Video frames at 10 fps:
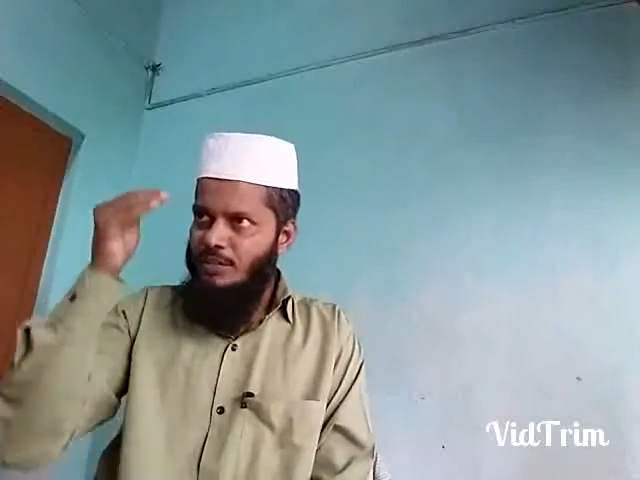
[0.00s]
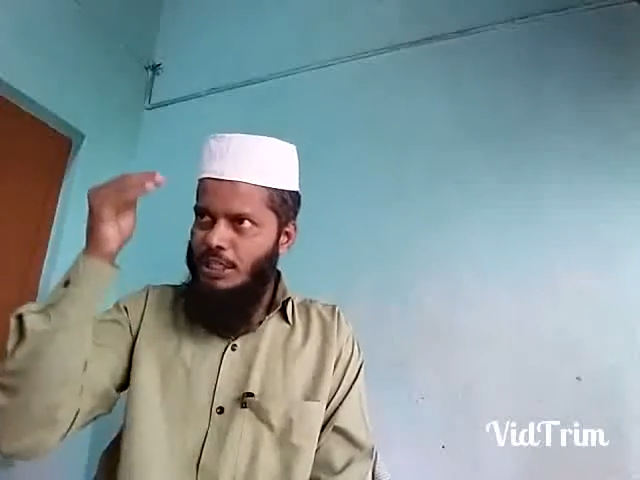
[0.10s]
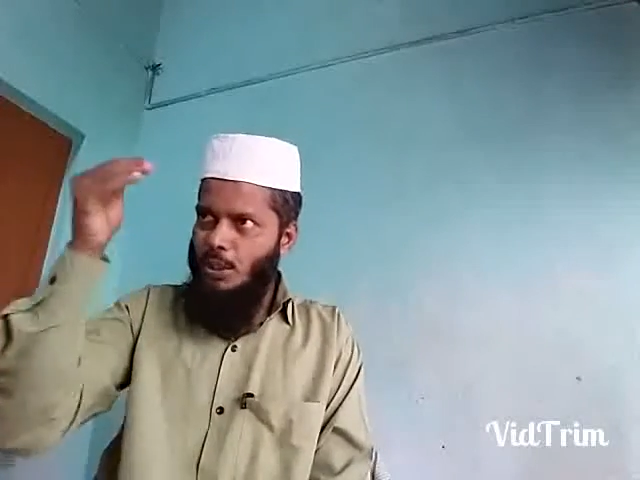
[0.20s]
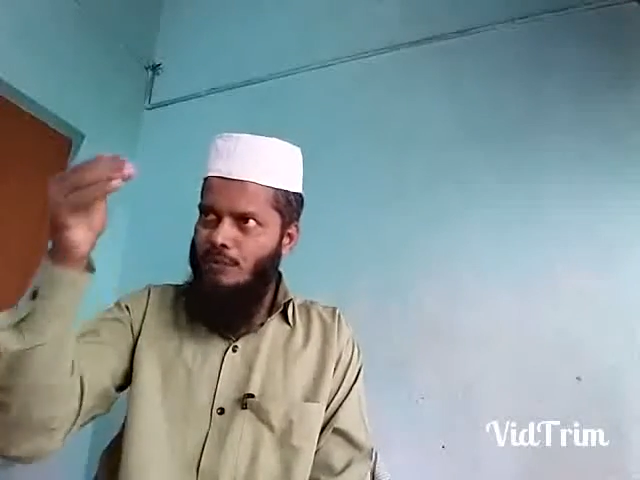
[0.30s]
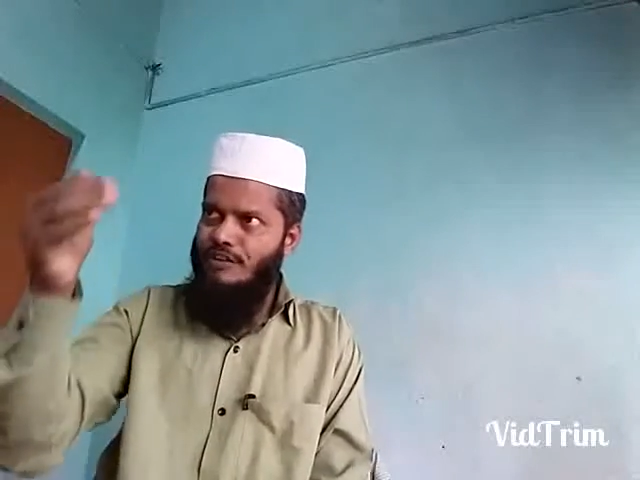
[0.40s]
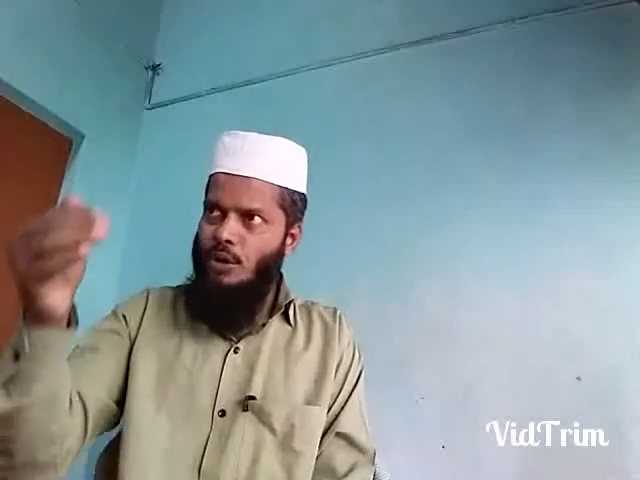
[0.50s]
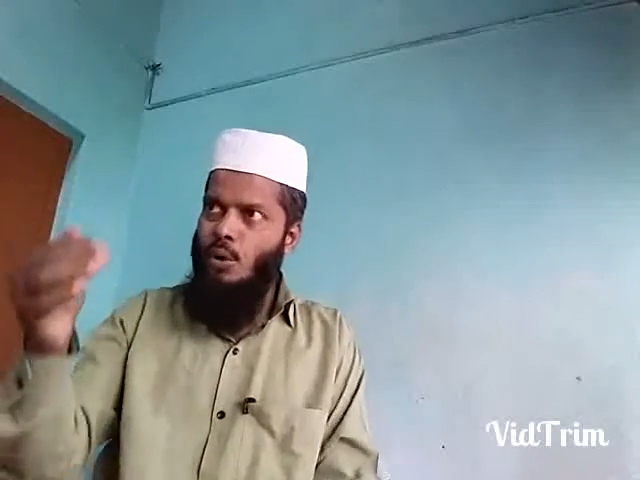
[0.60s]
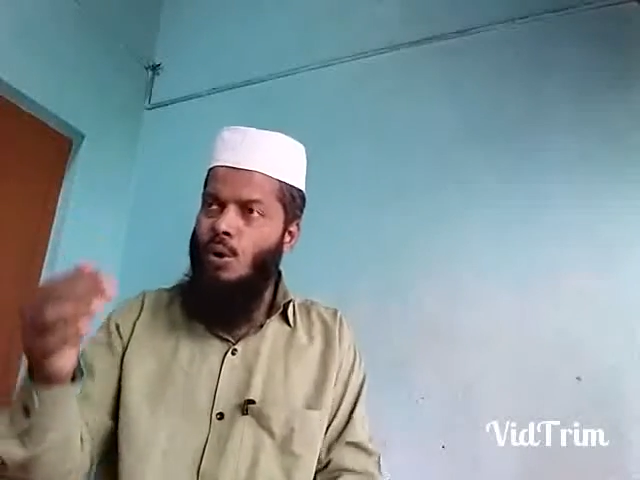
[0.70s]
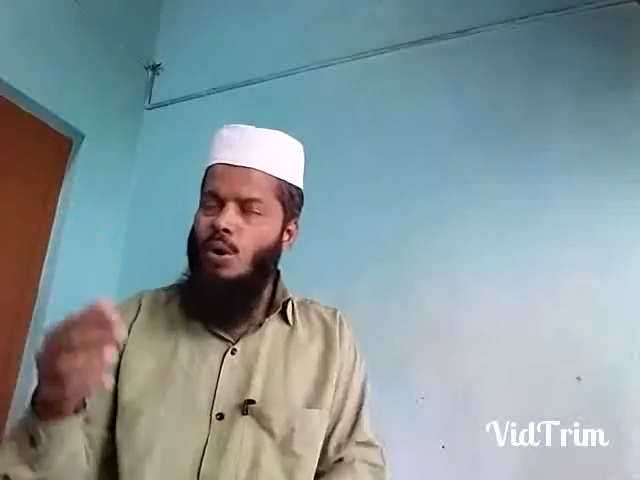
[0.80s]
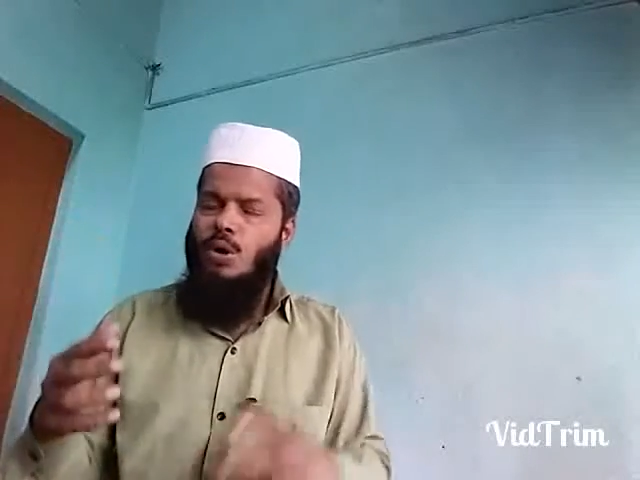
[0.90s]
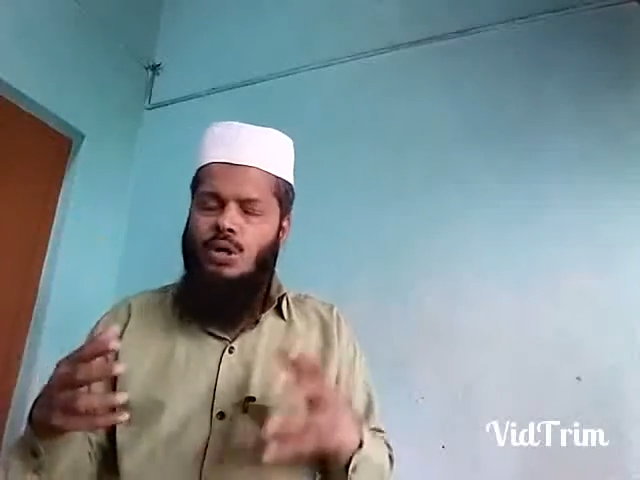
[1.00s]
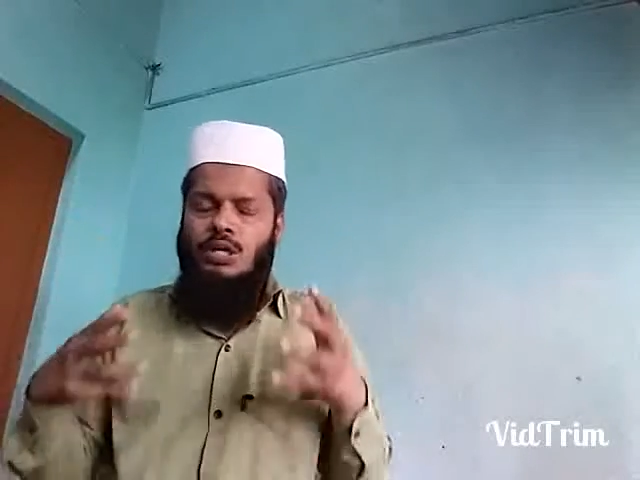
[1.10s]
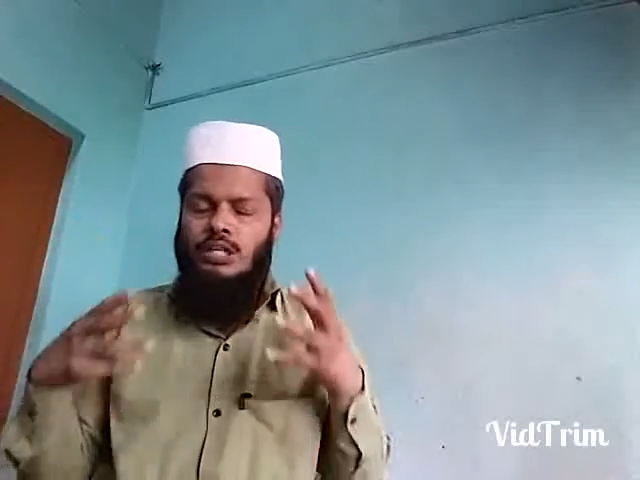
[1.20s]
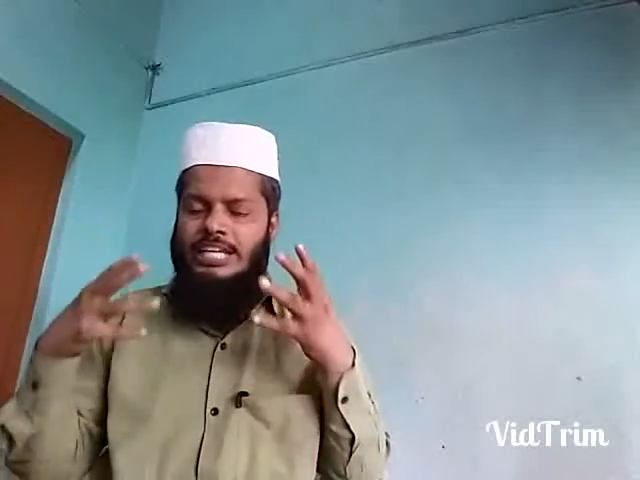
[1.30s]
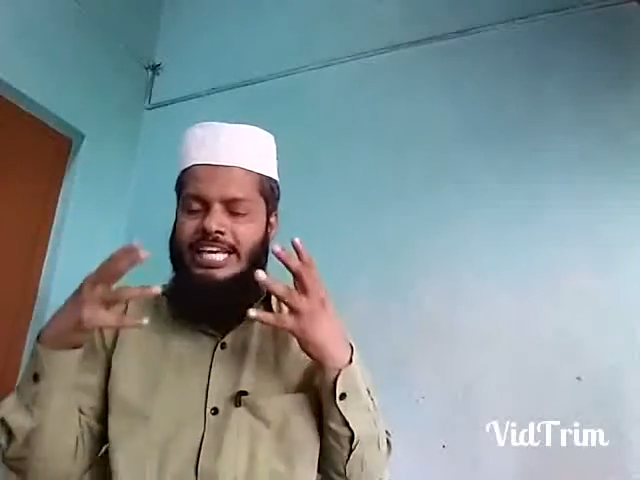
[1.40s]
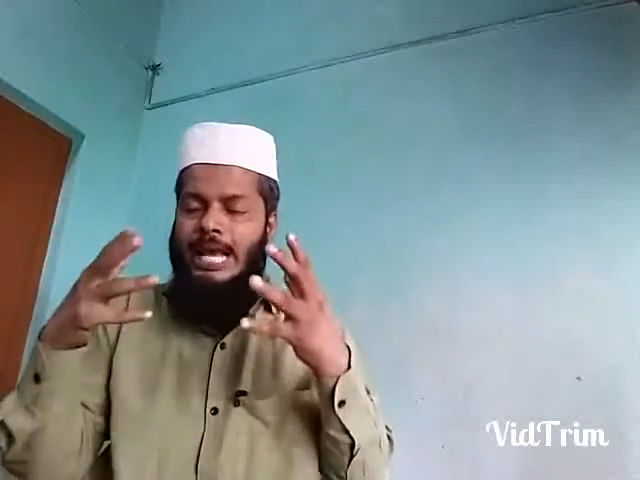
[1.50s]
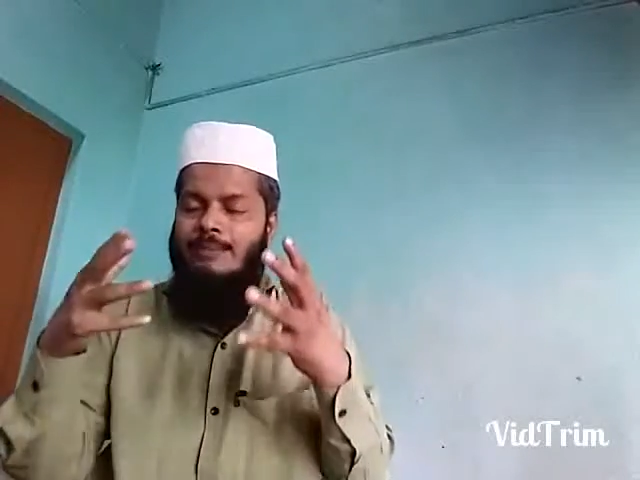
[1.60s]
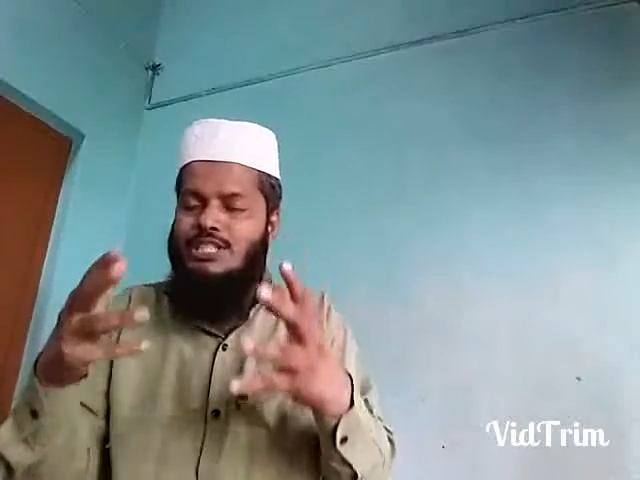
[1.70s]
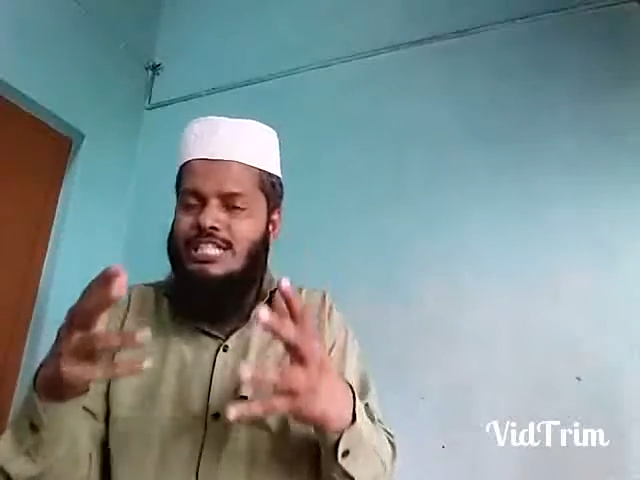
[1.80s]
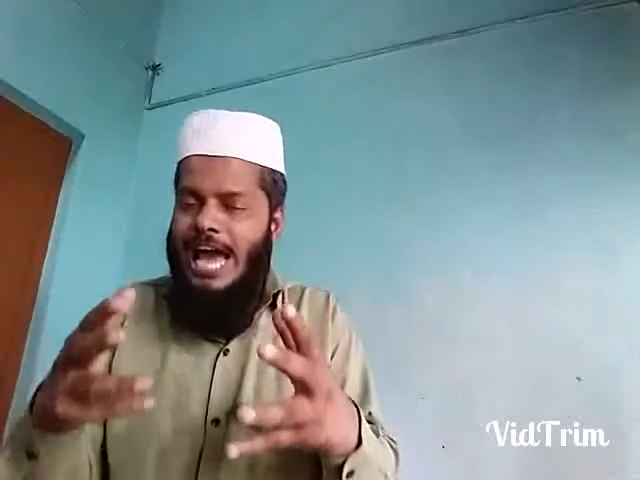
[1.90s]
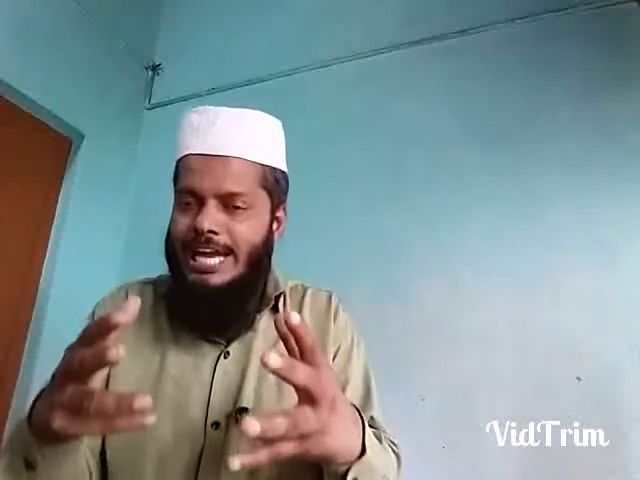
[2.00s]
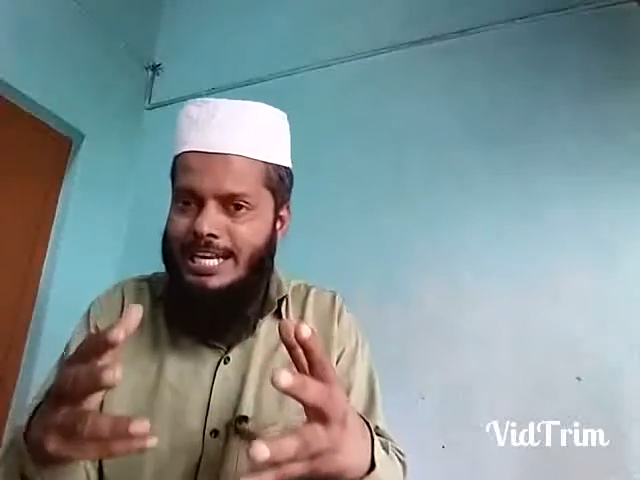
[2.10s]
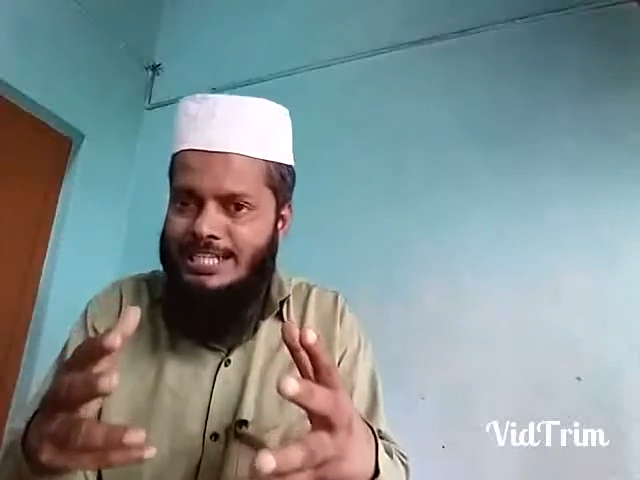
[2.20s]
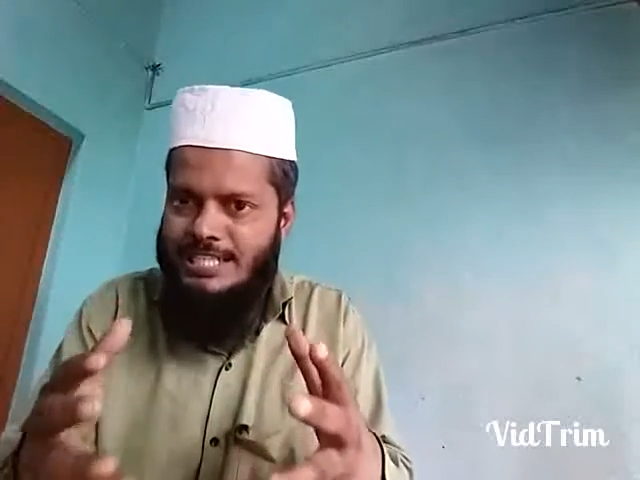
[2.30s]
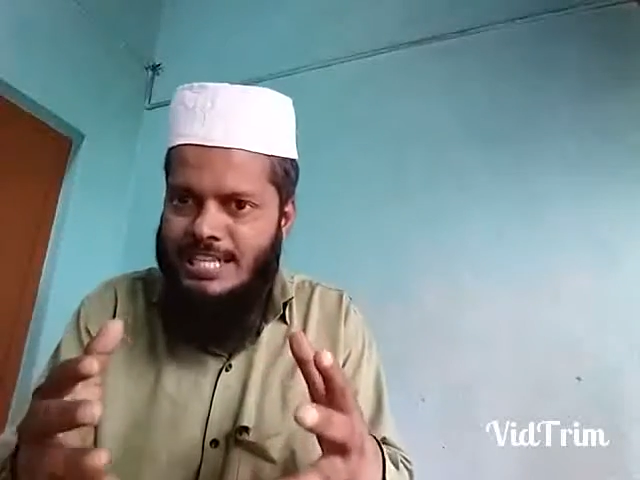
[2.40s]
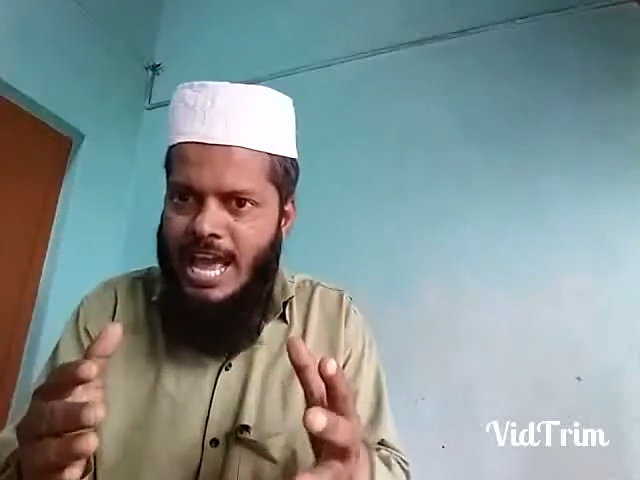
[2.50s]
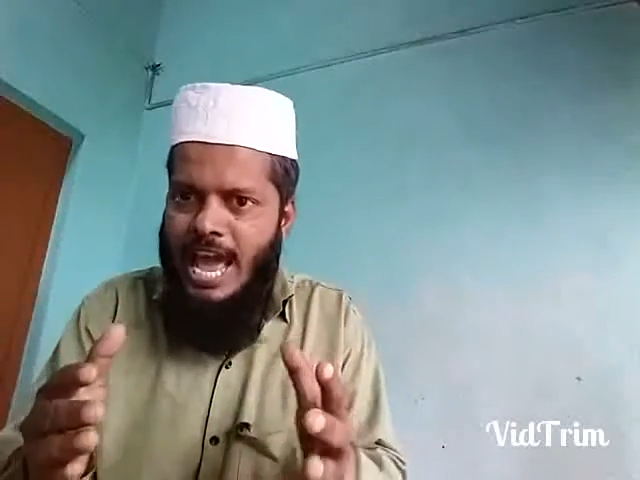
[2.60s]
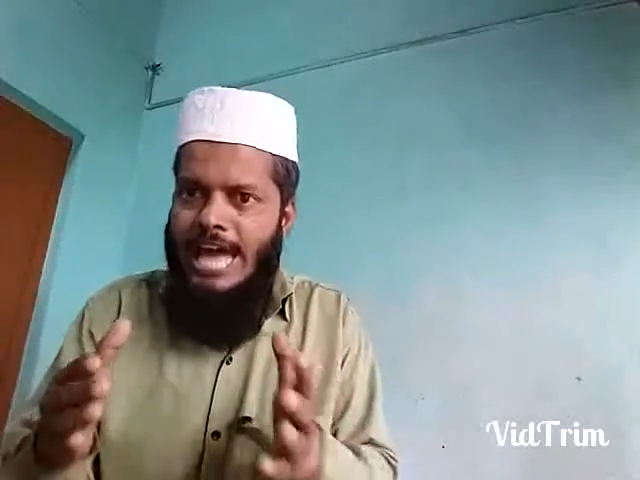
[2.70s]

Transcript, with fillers: if you keep silence,